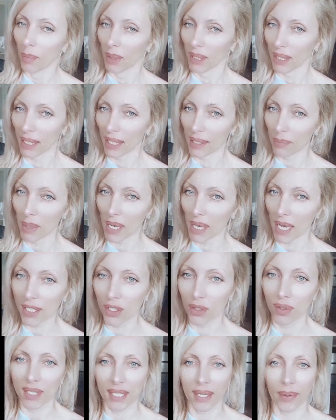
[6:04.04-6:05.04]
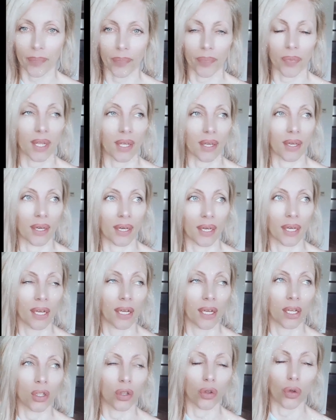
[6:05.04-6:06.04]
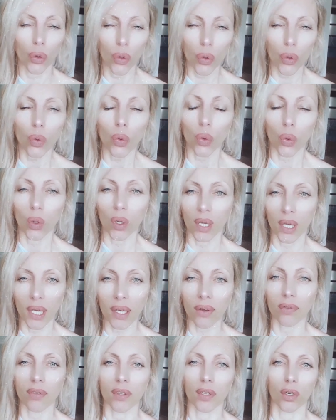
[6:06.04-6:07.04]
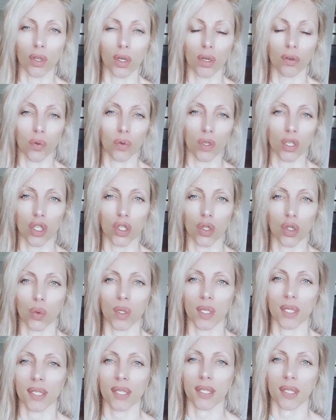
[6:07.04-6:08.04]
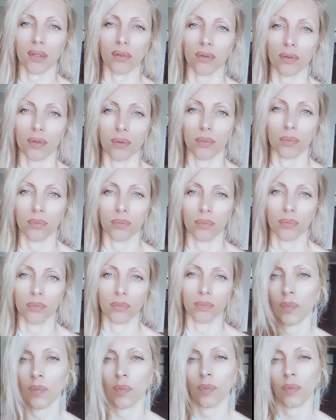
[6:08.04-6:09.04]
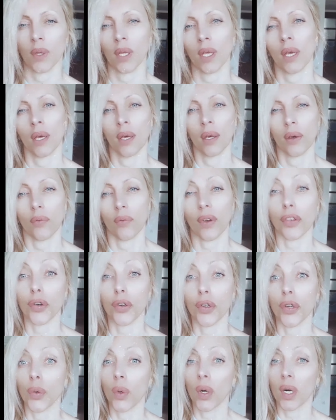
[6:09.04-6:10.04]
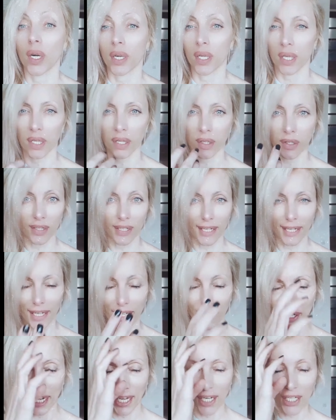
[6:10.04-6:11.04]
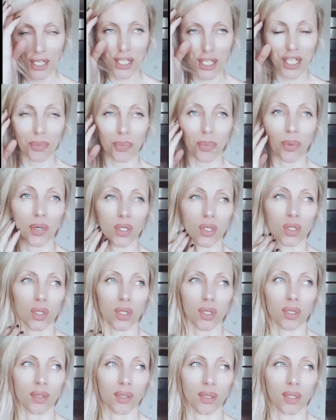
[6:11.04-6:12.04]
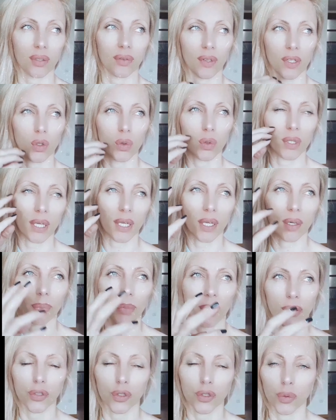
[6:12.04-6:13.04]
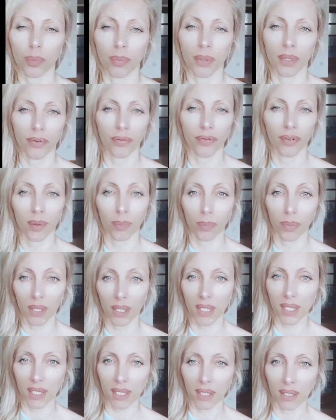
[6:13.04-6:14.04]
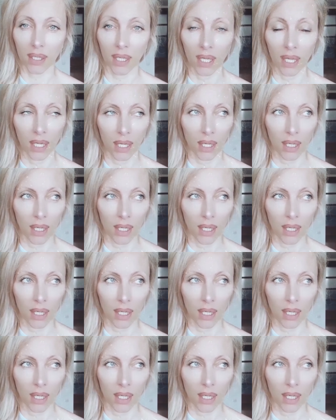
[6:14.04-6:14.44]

But let me ask you something. Do you give the love you wish to receive? Whether you are in a relationship or not, and when you think about your perfect person,